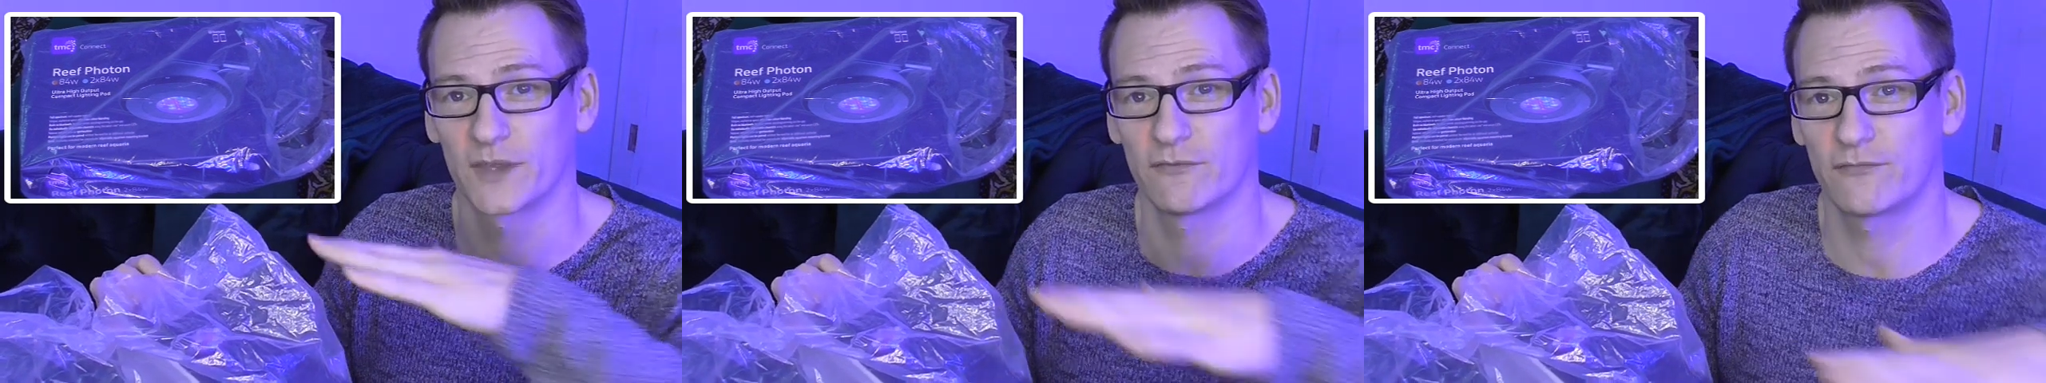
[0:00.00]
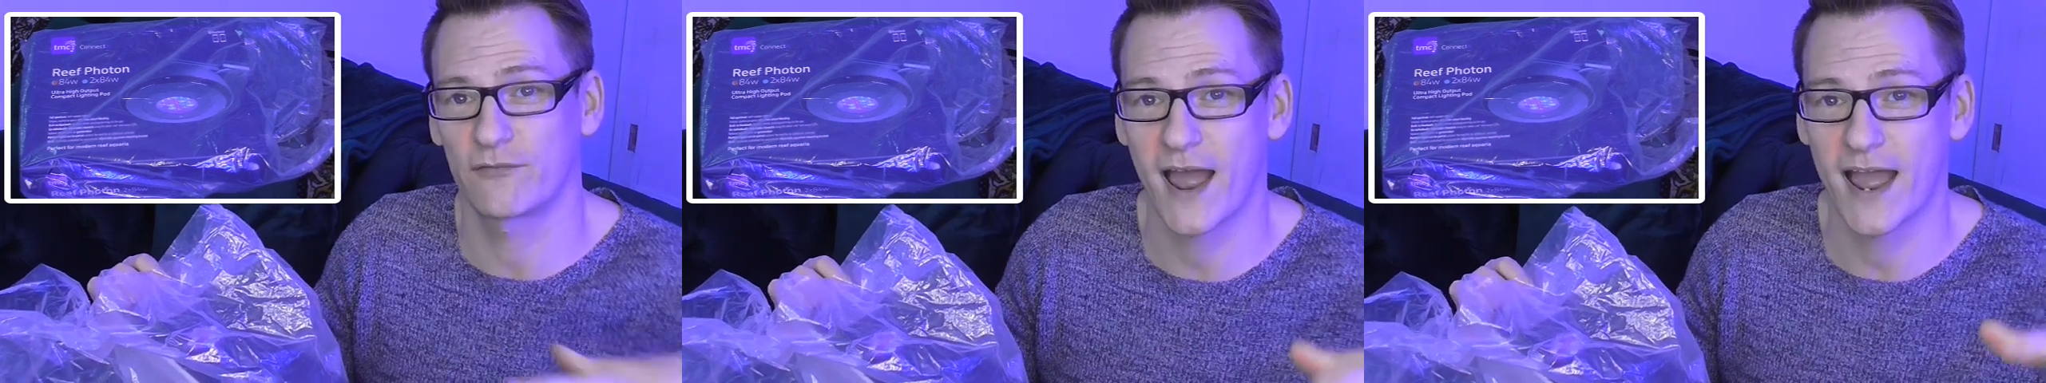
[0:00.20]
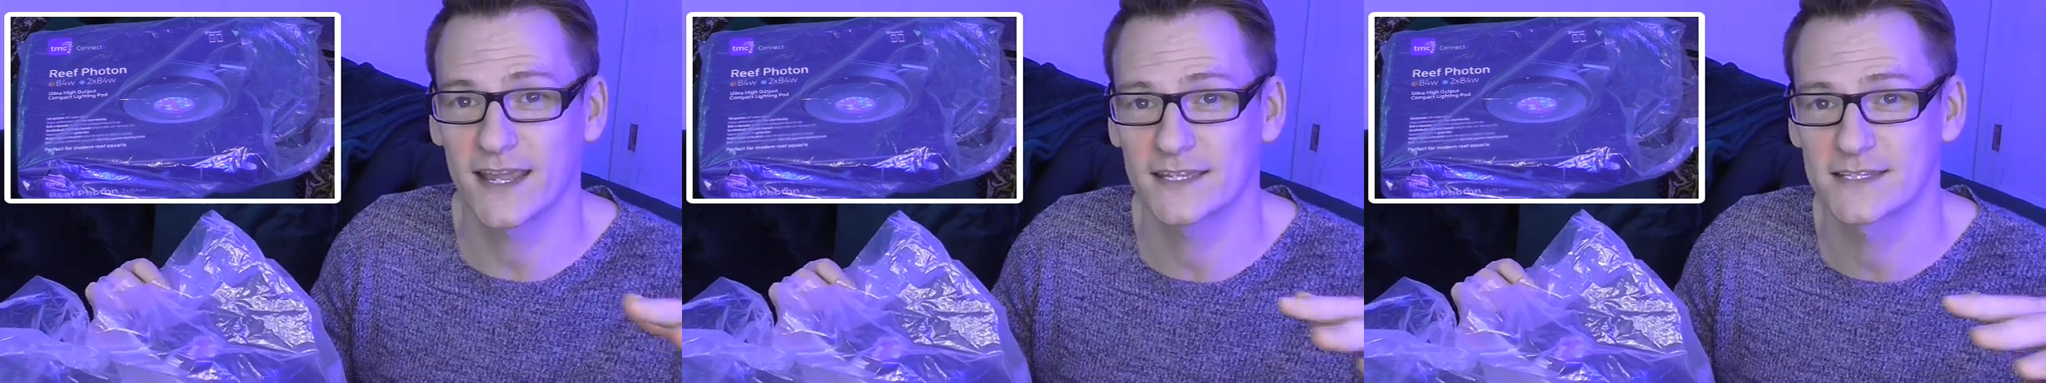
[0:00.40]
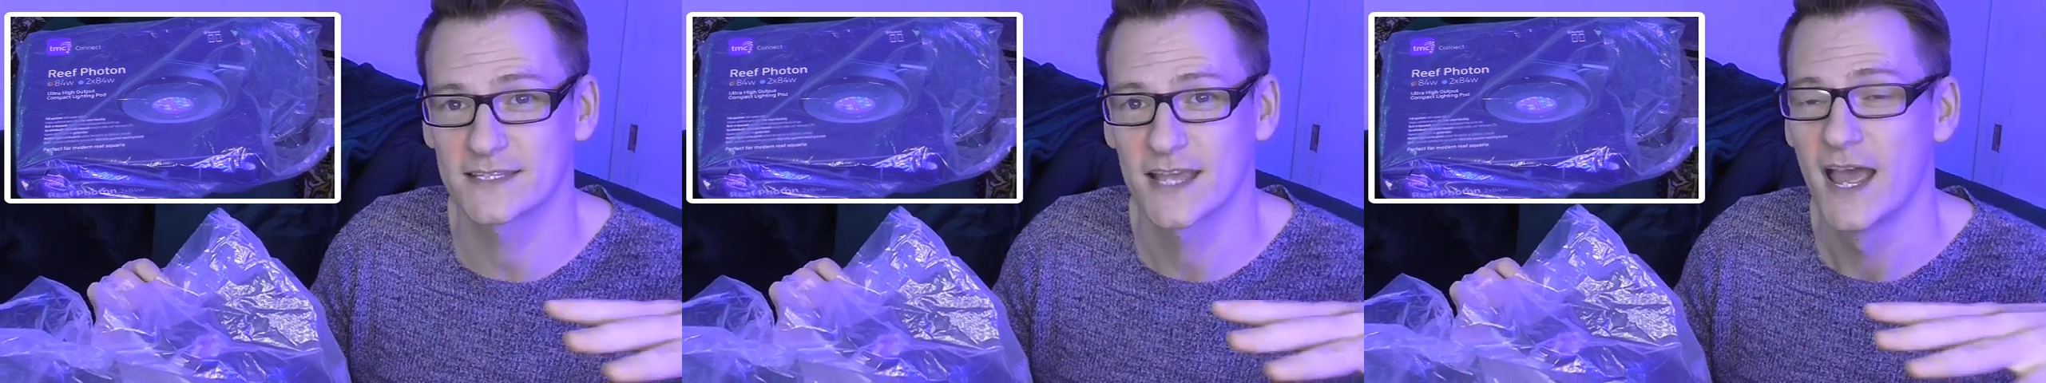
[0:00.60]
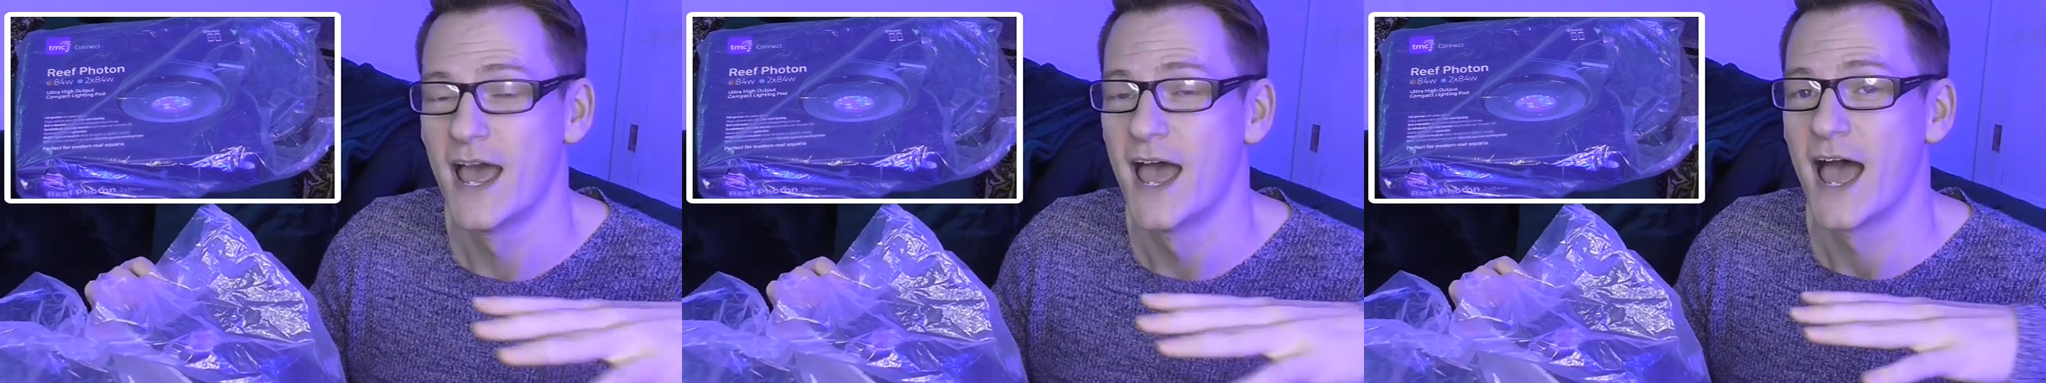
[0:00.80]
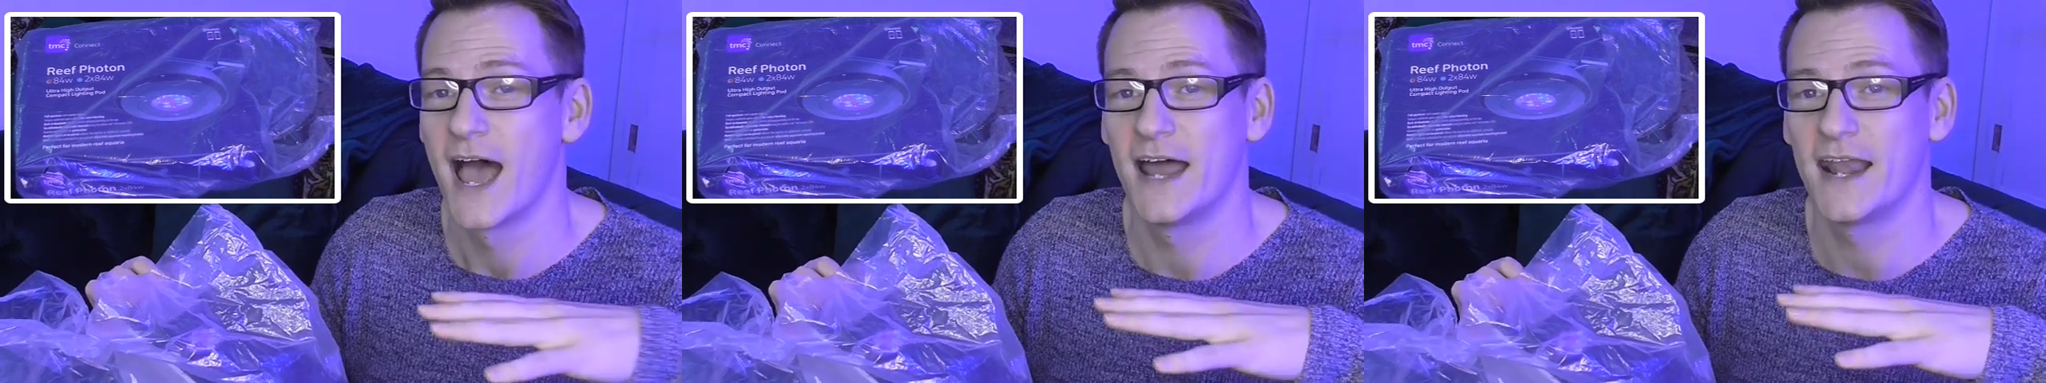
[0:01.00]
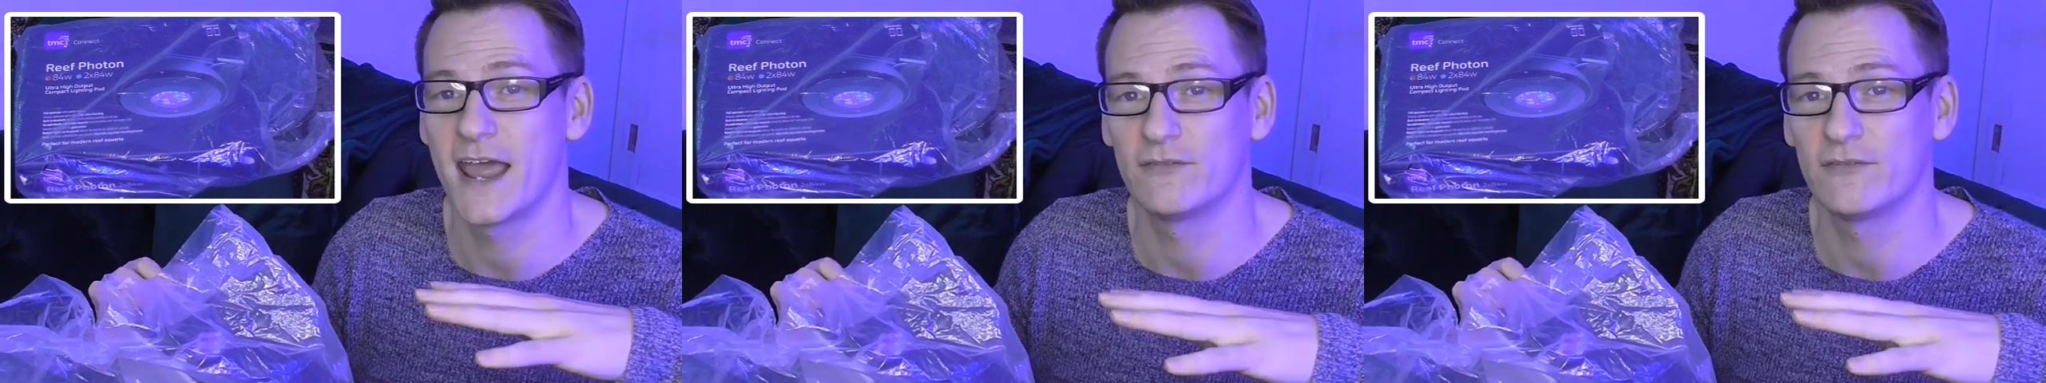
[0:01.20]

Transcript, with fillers: frags and